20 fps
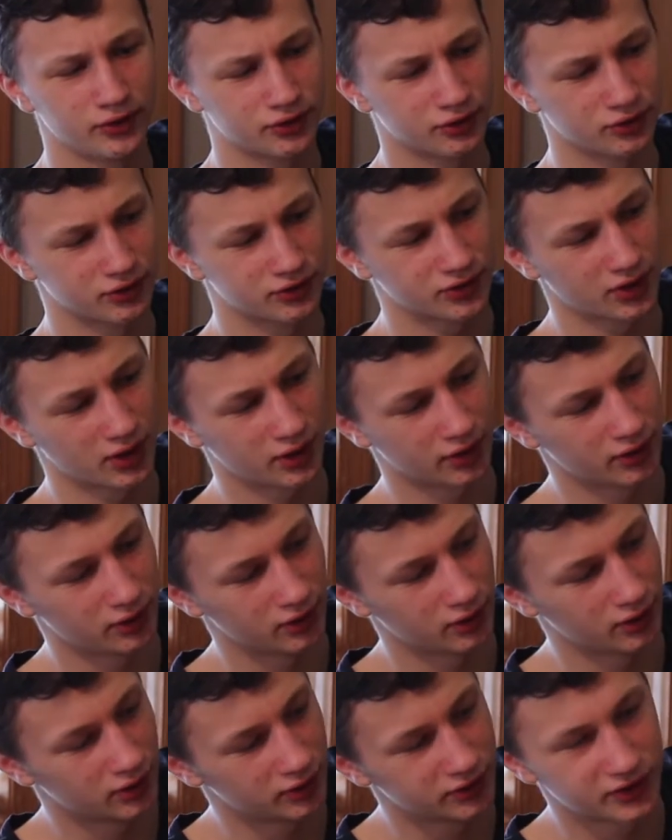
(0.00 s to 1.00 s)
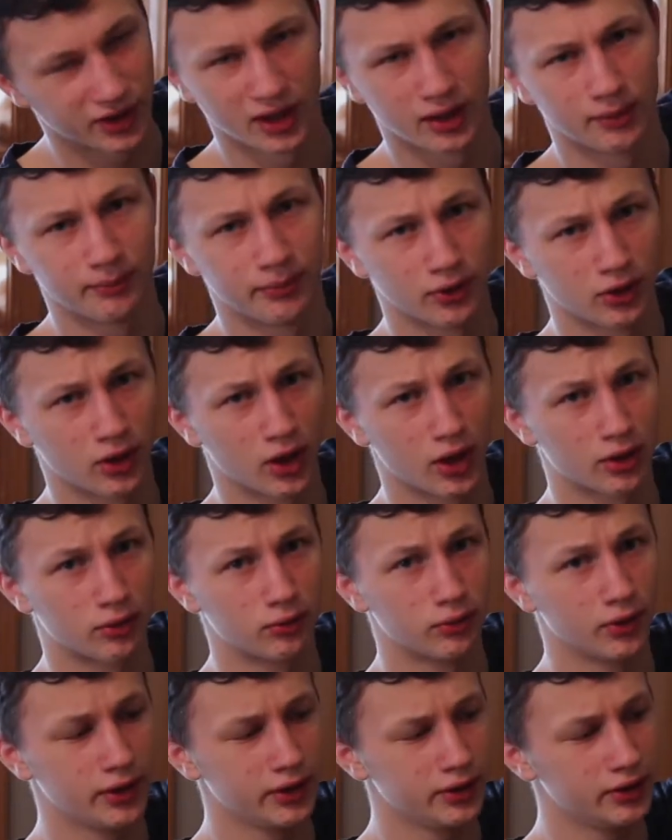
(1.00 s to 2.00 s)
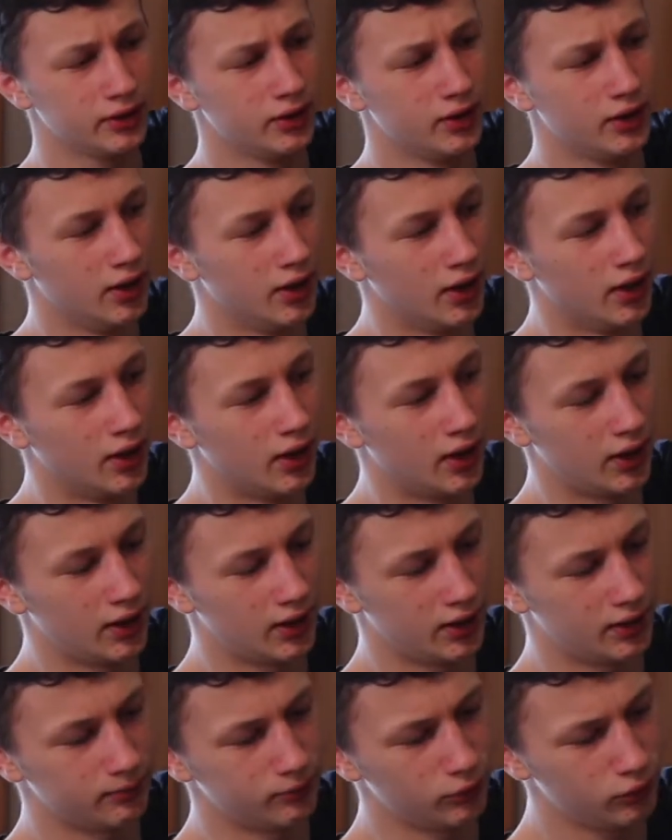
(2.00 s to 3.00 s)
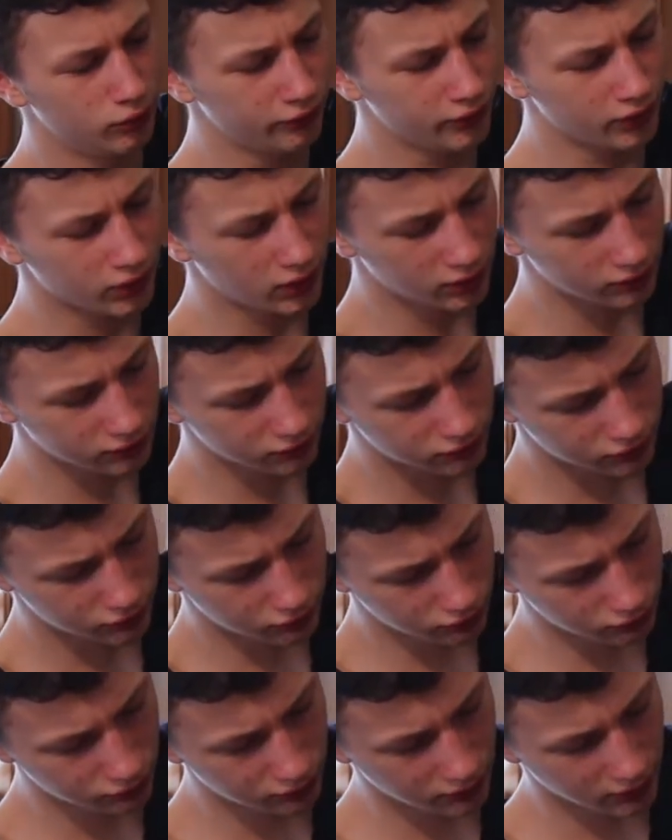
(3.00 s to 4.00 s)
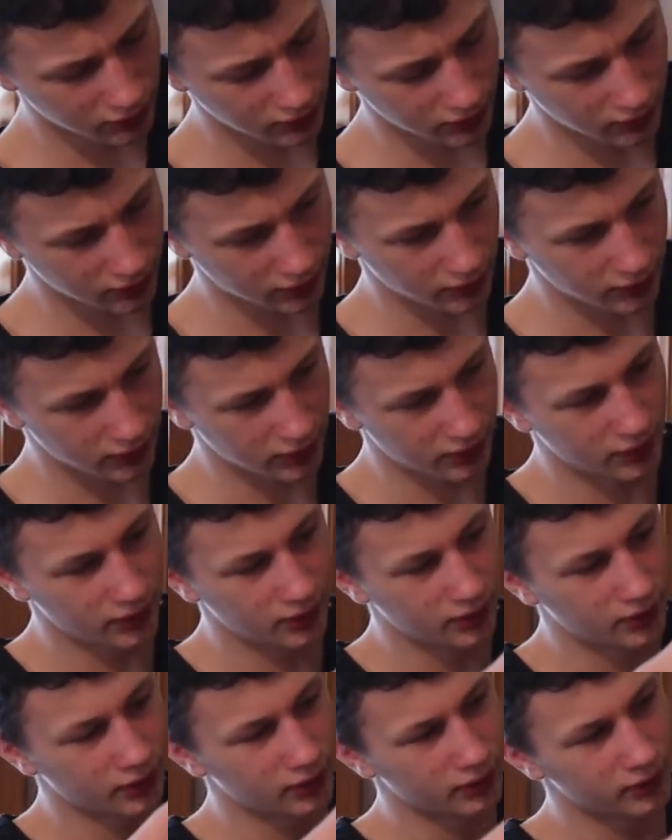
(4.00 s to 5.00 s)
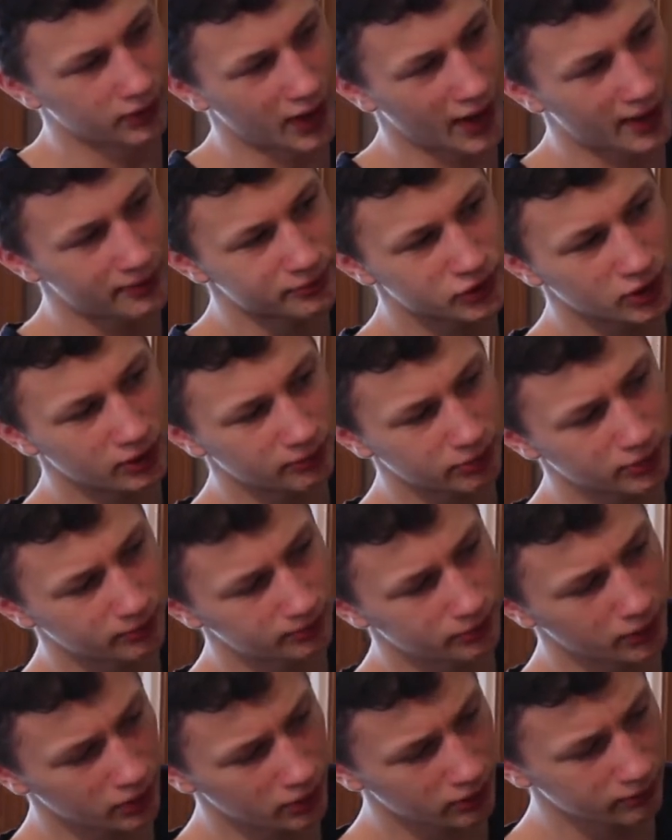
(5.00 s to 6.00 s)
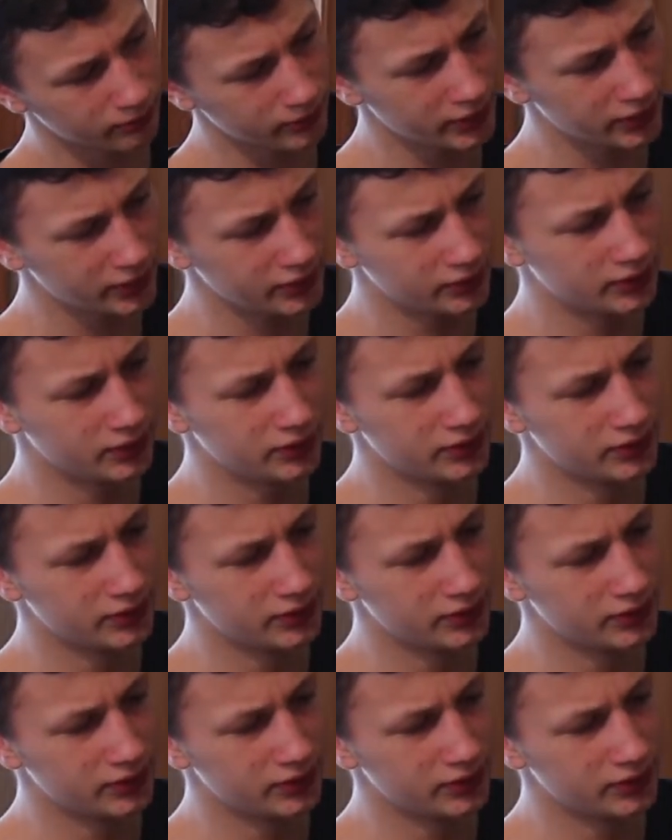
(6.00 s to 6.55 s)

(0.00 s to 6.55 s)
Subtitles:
so it's not gonna take up a lot of weight. Moving on to the laptop compartment.